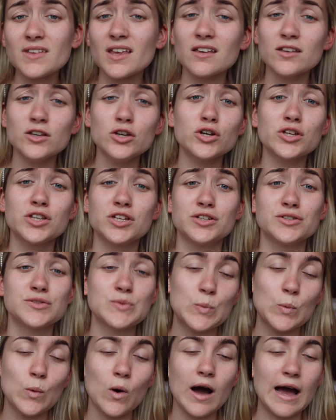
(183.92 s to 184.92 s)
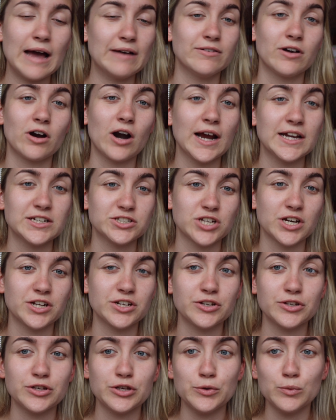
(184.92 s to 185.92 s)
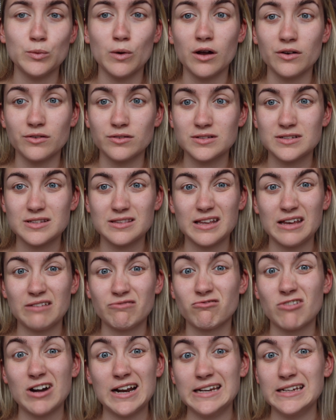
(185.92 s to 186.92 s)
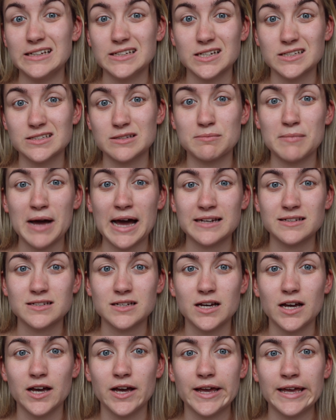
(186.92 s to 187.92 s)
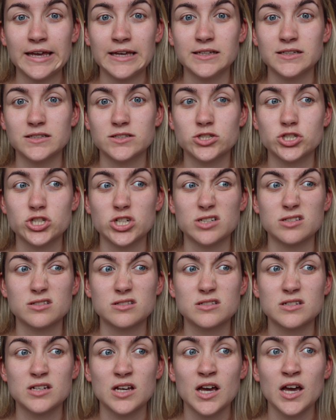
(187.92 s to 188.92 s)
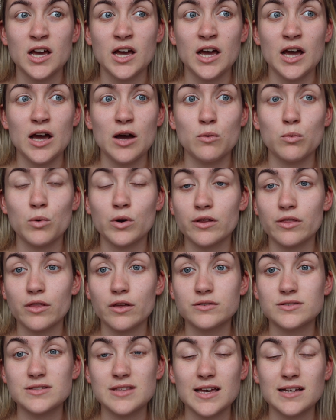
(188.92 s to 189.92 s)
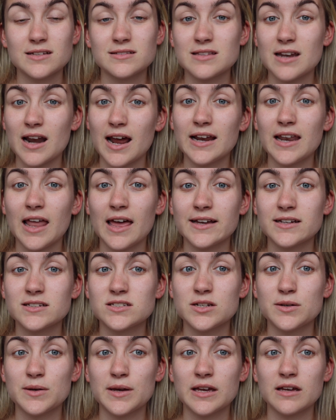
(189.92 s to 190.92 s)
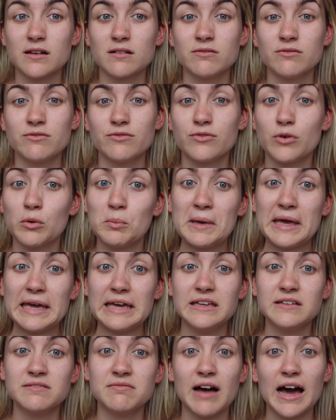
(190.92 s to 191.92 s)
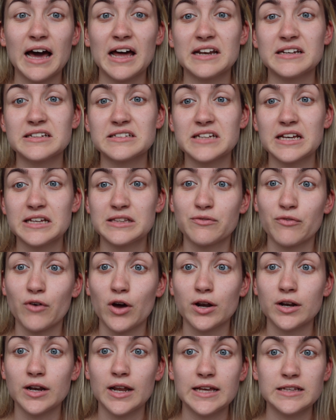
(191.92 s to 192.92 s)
You can use whatever eyeshadow you want, it really doesn't matter. It is just one of those things that I like doing for me and it's fun.